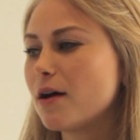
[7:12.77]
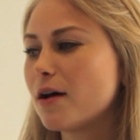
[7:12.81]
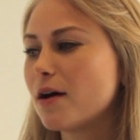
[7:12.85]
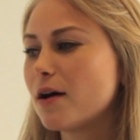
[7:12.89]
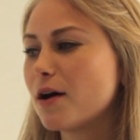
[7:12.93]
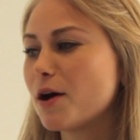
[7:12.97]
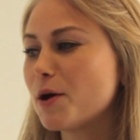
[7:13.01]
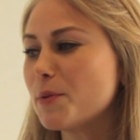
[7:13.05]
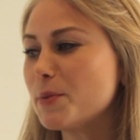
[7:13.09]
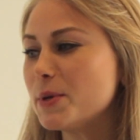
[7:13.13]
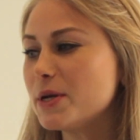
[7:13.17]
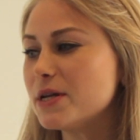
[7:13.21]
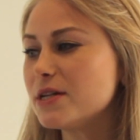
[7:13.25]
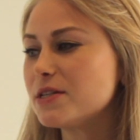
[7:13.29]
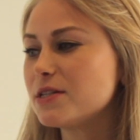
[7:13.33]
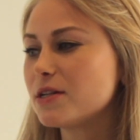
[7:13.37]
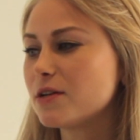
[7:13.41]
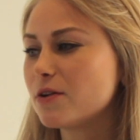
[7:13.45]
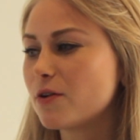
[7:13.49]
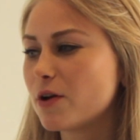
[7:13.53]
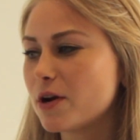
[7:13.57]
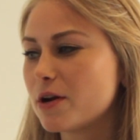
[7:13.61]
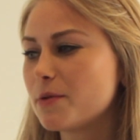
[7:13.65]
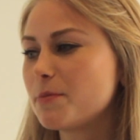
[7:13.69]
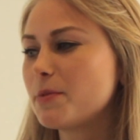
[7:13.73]
I mean, it's
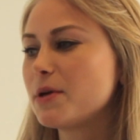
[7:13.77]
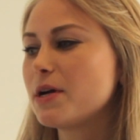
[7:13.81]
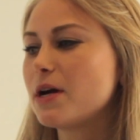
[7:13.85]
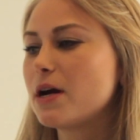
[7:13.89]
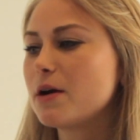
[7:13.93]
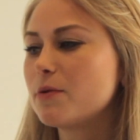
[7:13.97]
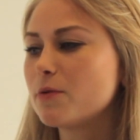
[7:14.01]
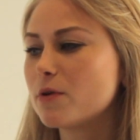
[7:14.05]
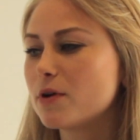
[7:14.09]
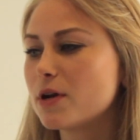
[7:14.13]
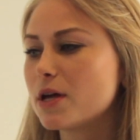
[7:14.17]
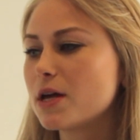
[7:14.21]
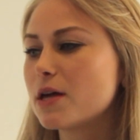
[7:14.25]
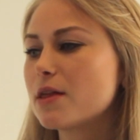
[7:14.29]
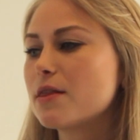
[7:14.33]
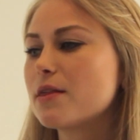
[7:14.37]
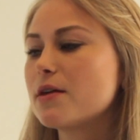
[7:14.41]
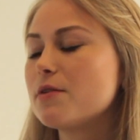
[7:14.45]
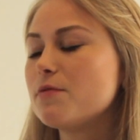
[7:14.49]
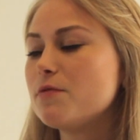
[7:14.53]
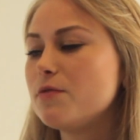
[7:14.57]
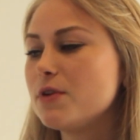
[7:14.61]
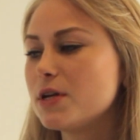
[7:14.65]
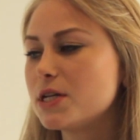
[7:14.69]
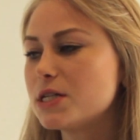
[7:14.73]
incredibly ironic
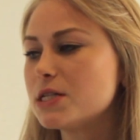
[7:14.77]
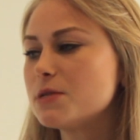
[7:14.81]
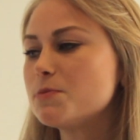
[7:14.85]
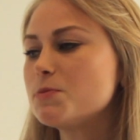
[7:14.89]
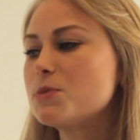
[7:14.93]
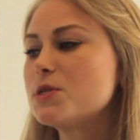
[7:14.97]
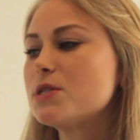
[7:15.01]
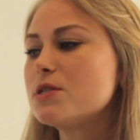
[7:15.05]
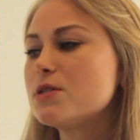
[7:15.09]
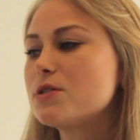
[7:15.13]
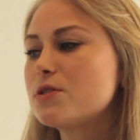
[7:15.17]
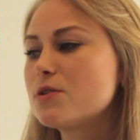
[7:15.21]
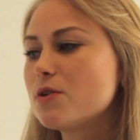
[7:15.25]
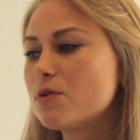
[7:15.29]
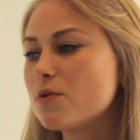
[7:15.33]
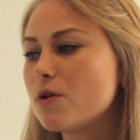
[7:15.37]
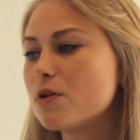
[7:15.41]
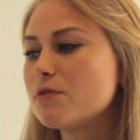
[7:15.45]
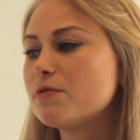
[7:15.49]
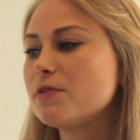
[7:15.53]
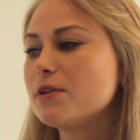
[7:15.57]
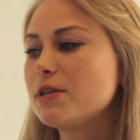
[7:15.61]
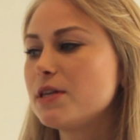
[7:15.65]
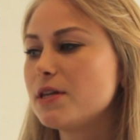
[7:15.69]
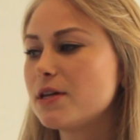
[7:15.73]
that victims so
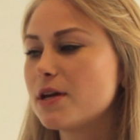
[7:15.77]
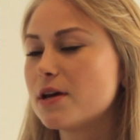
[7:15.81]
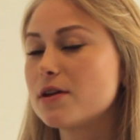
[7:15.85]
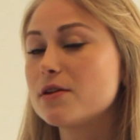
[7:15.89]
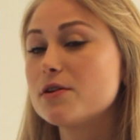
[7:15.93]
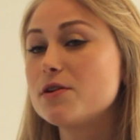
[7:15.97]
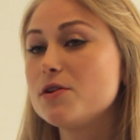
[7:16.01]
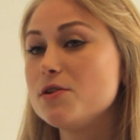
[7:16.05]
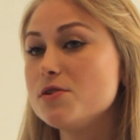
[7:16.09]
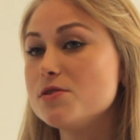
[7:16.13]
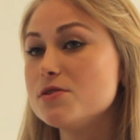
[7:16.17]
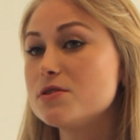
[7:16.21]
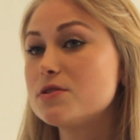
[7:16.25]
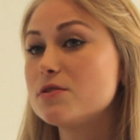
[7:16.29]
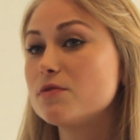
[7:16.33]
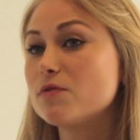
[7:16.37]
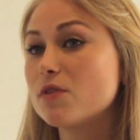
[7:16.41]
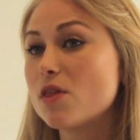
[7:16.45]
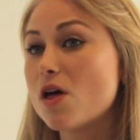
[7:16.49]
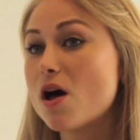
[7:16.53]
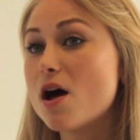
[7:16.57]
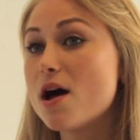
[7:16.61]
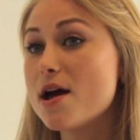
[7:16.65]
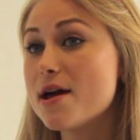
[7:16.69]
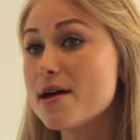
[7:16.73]
often get accused of
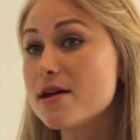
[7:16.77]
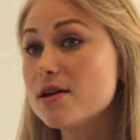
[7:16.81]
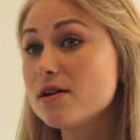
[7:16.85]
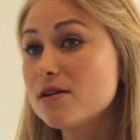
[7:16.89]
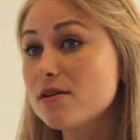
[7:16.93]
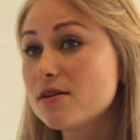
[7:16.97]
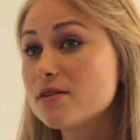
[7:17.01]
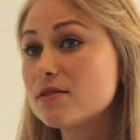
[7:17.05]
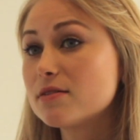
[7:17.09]
lying,